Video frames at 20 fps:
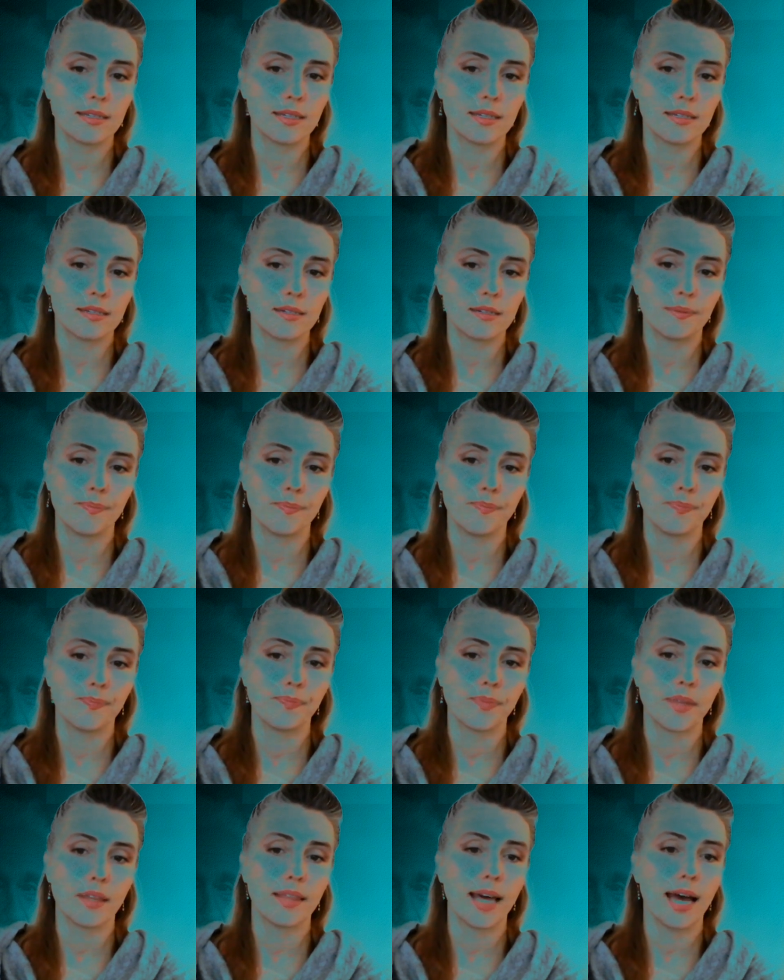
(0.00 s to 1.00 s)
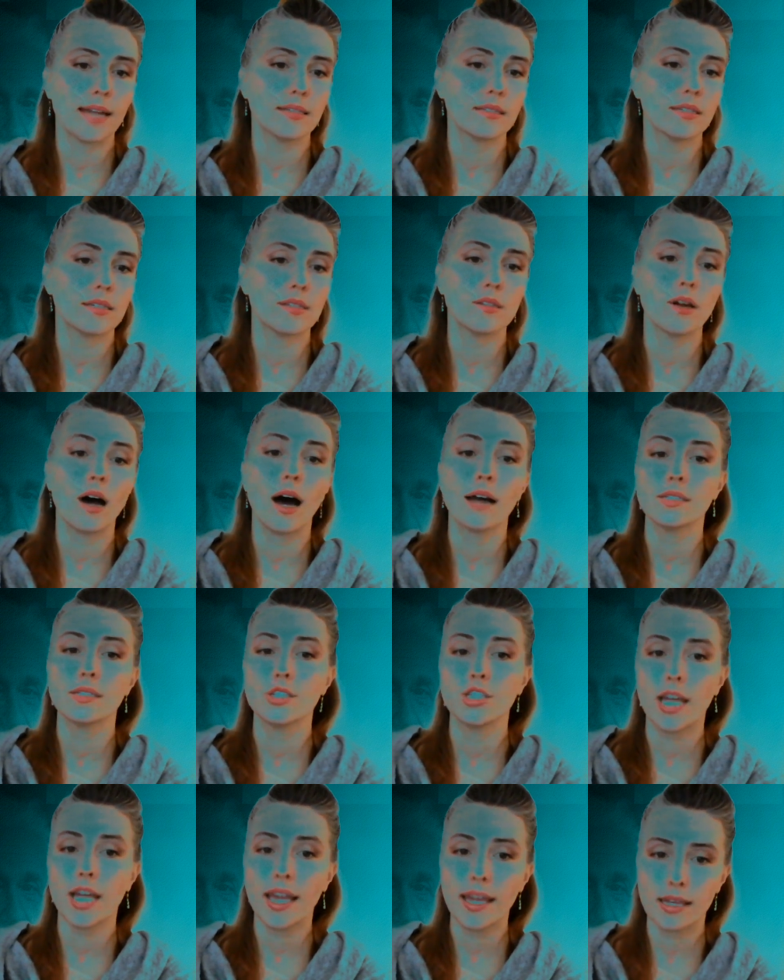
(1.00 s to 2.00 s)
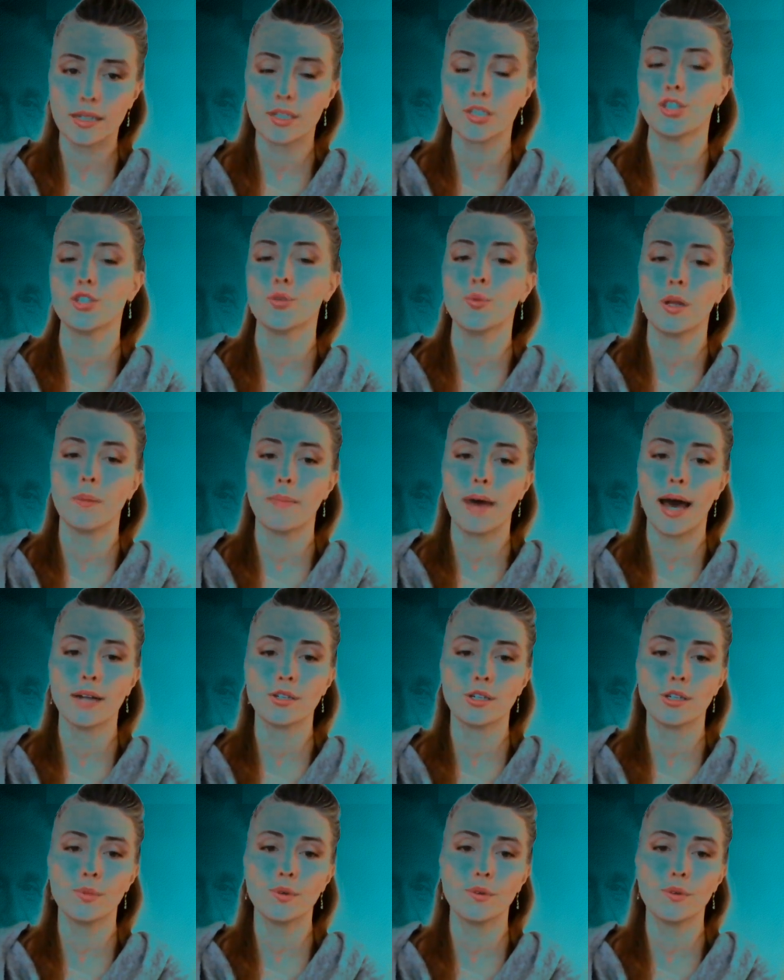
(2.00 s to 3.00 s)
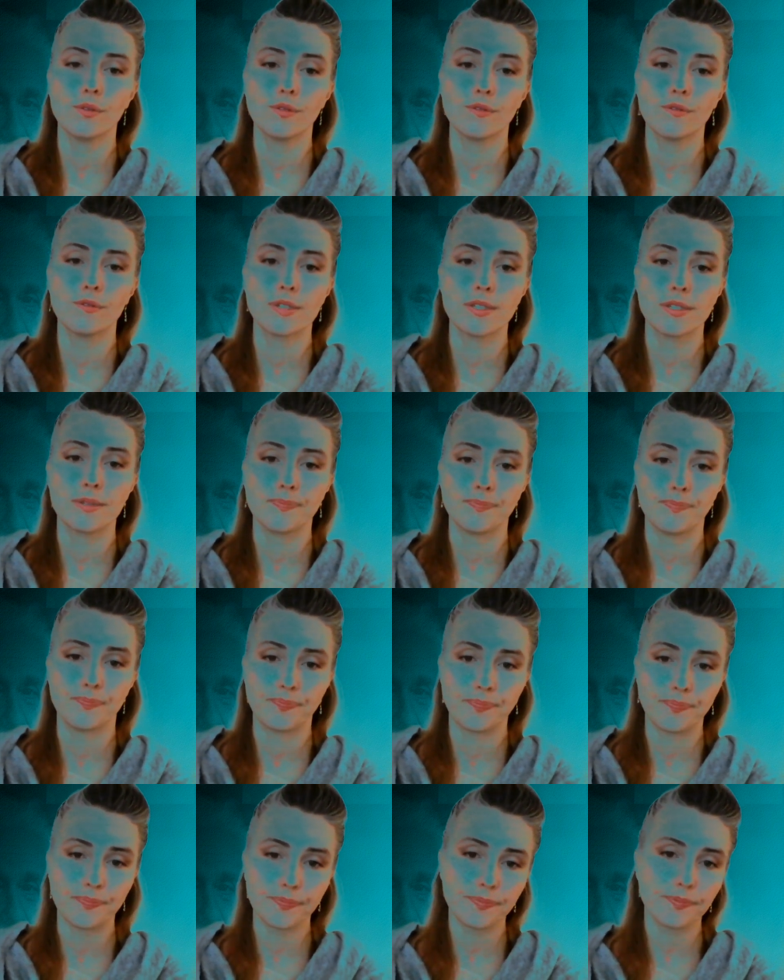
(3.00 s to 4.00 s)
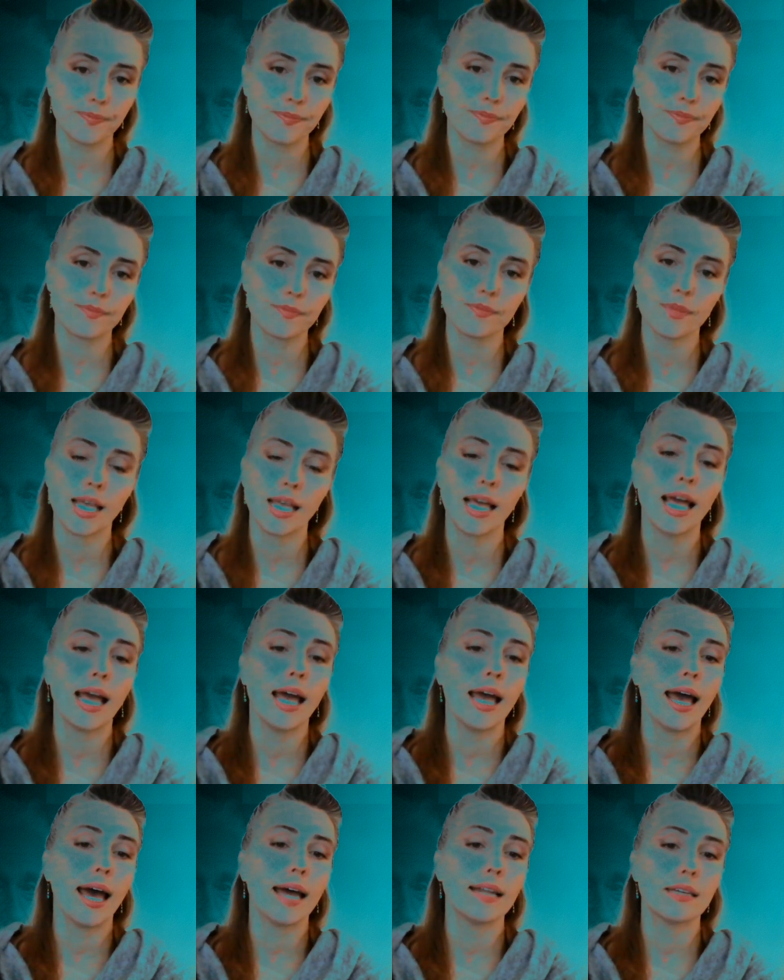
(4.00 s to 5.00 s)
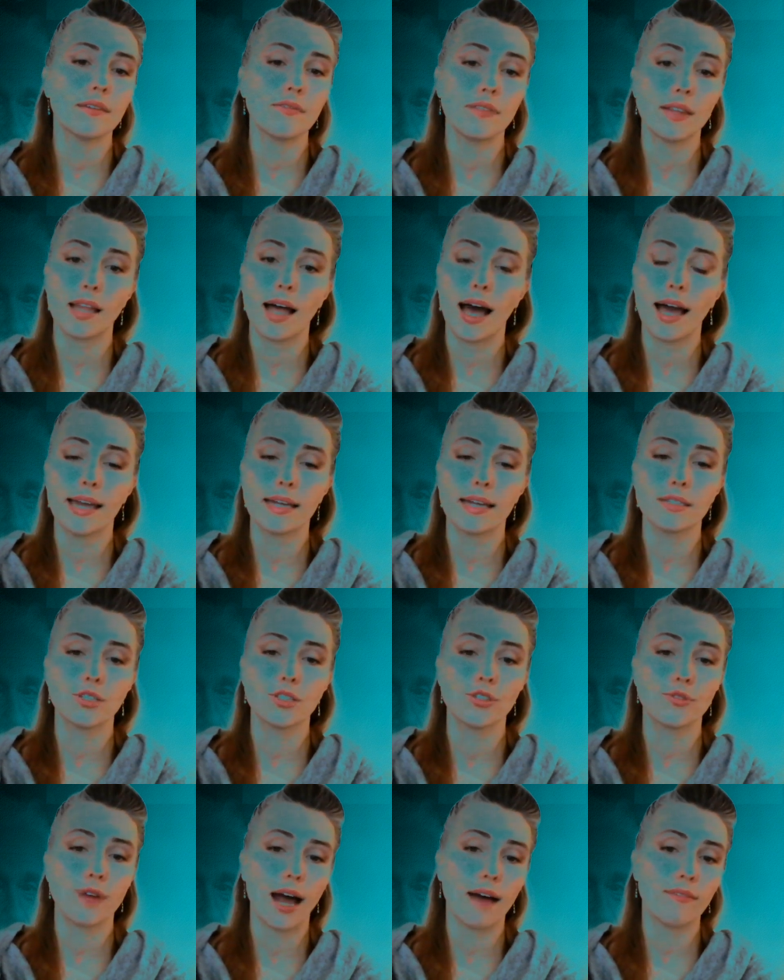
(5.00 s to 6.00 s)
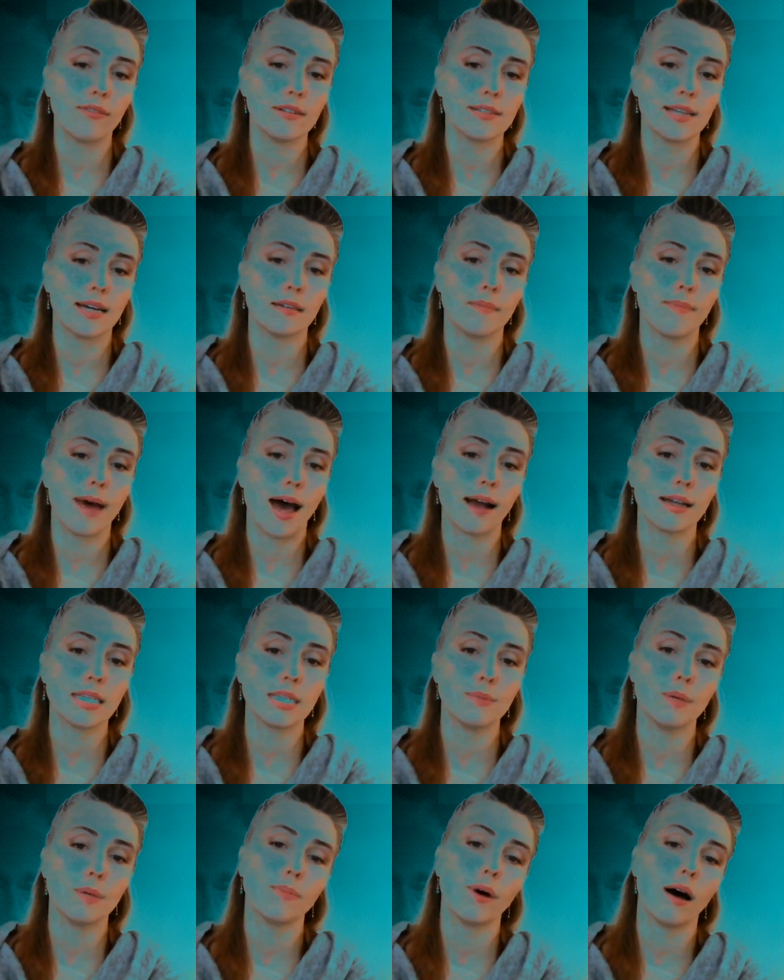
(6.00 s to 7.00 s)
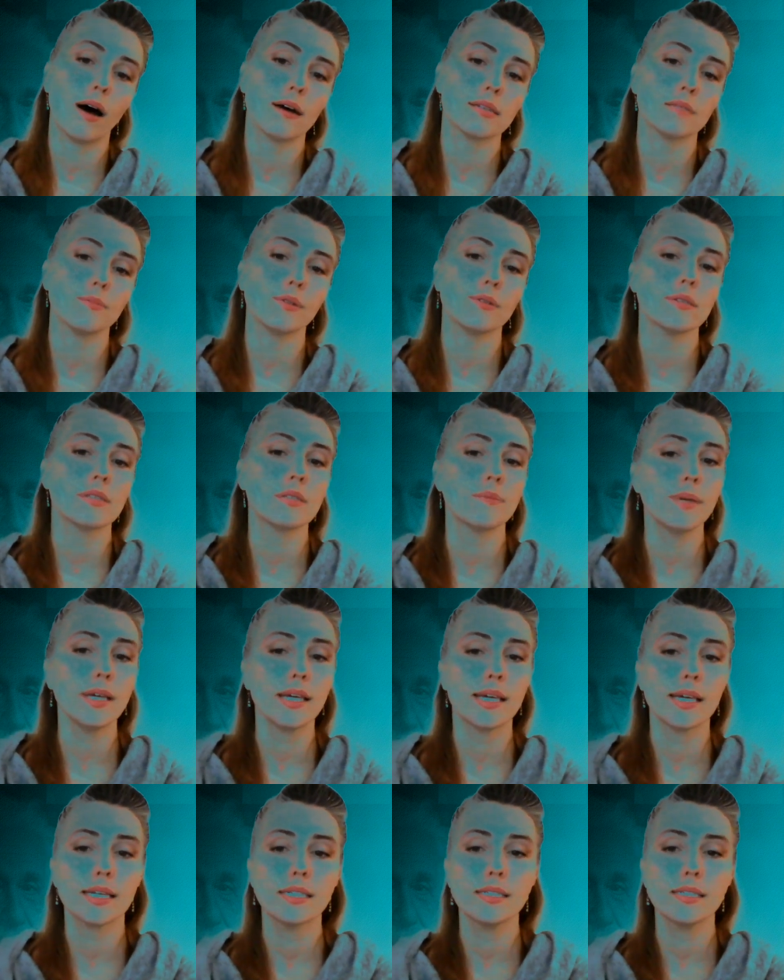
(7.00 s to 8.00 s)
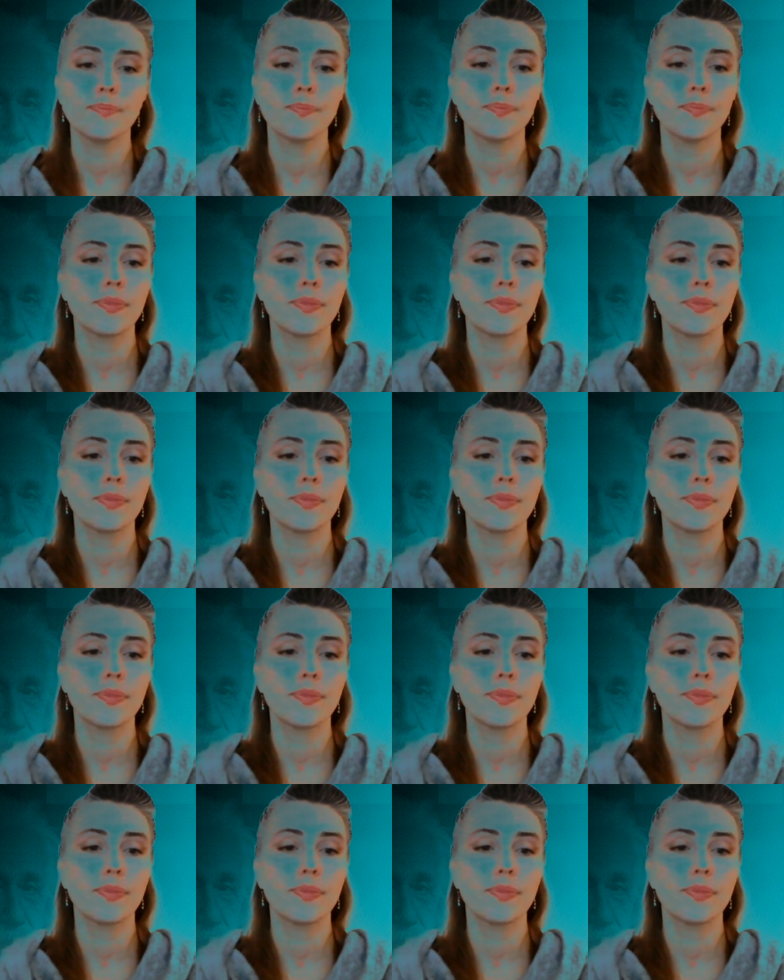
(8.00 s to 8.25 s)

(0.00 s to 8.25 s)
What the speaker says: system that does not change when matter moves, and if light travels at a maximum possible speed,